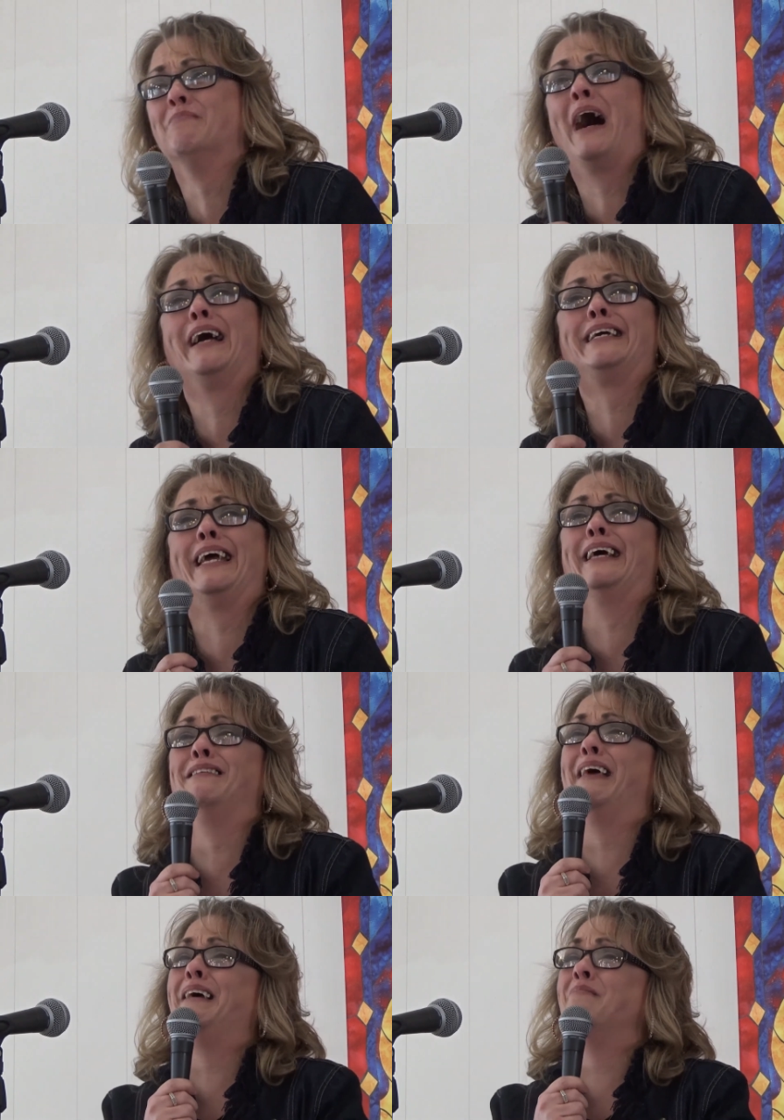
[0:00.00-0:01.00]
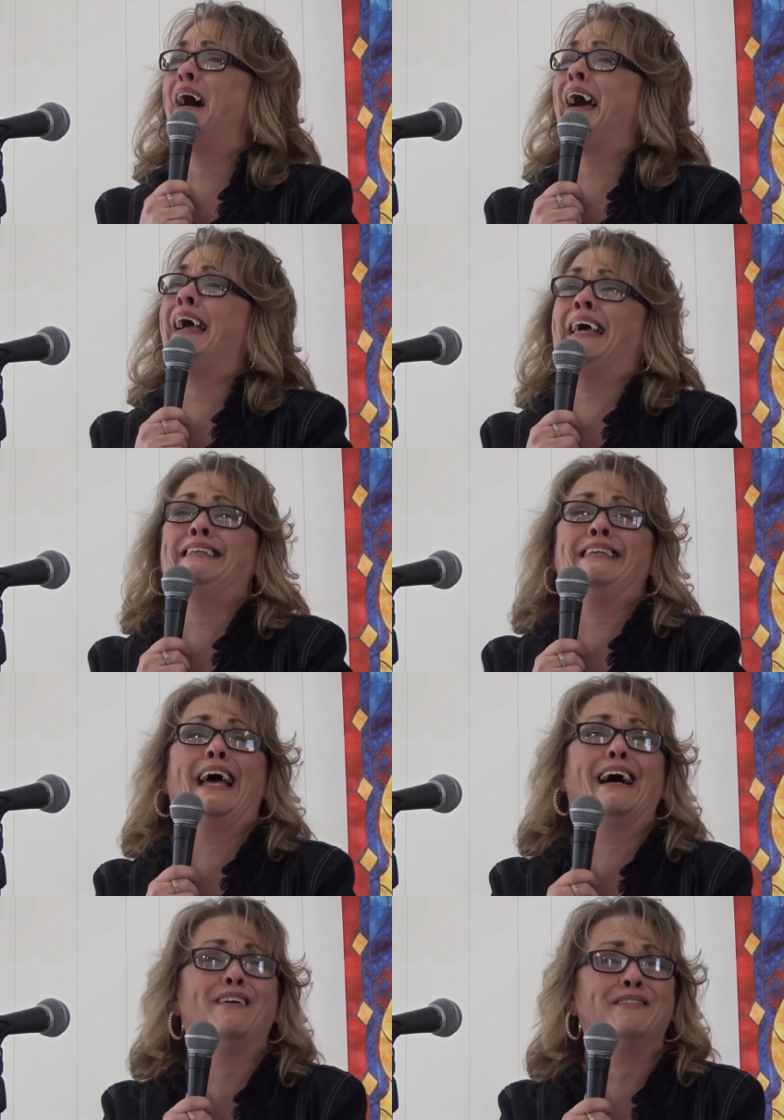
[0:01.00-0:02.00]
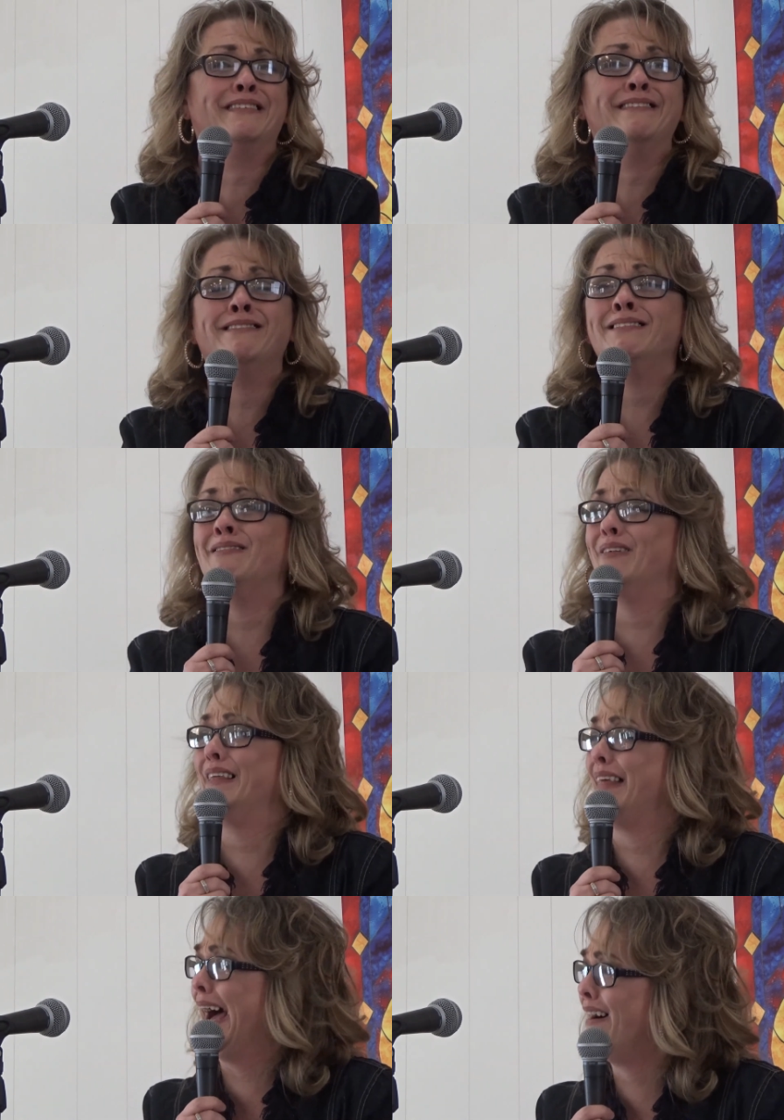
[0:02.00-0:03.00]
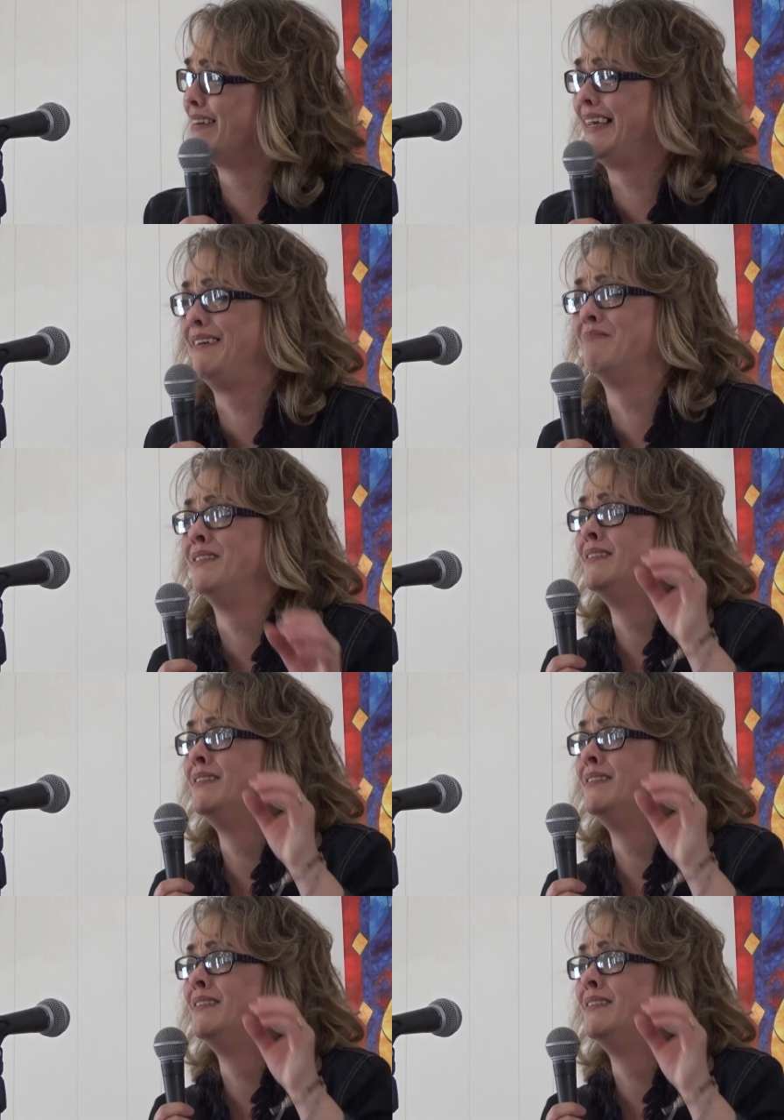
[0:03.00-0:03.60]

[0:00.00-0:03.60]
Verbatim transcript: I can't lay my head down without him.